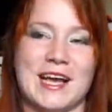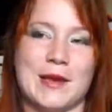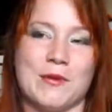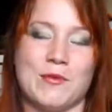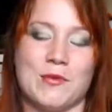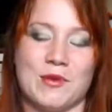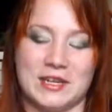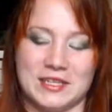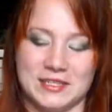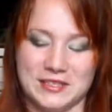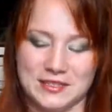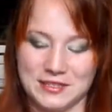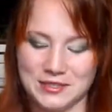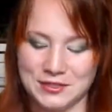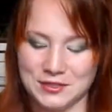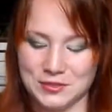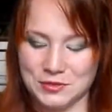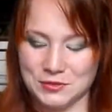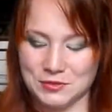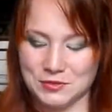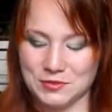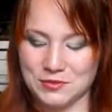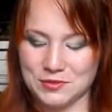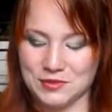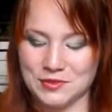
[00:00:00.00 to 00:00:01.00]
I wanted to
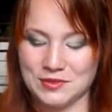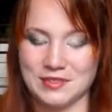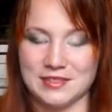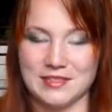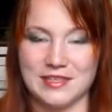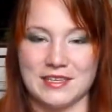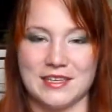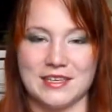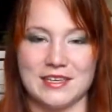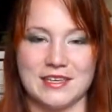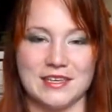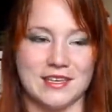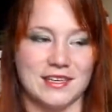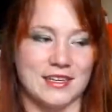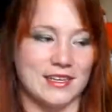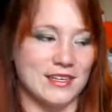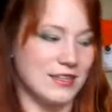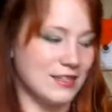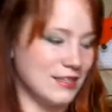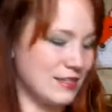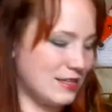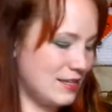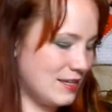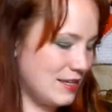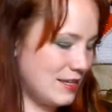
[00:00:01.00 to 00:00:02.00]
do the
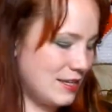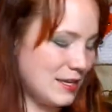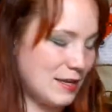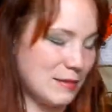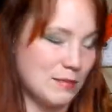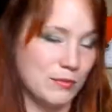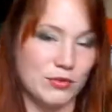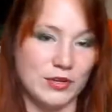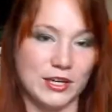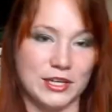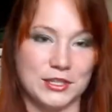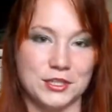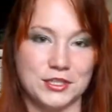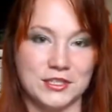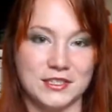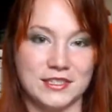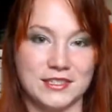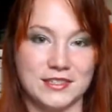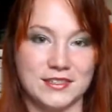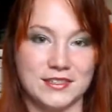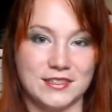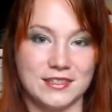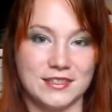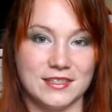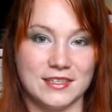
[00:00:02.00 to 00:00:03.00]

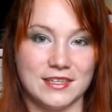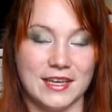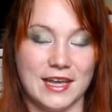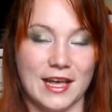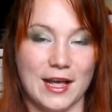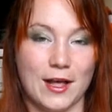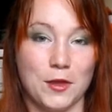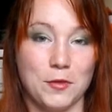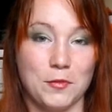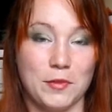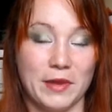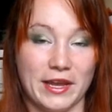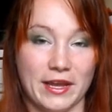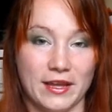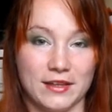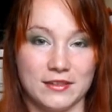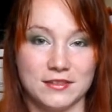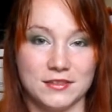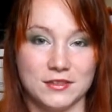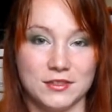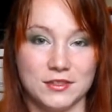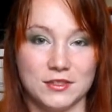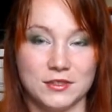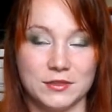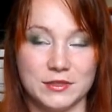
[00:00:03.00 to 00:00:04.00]
Impressionist cowl by
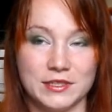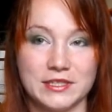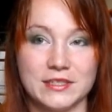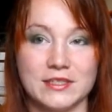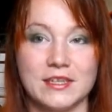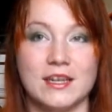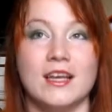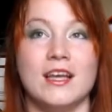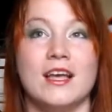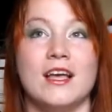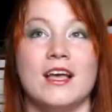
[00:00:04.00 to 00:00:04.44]
Helen Stewart.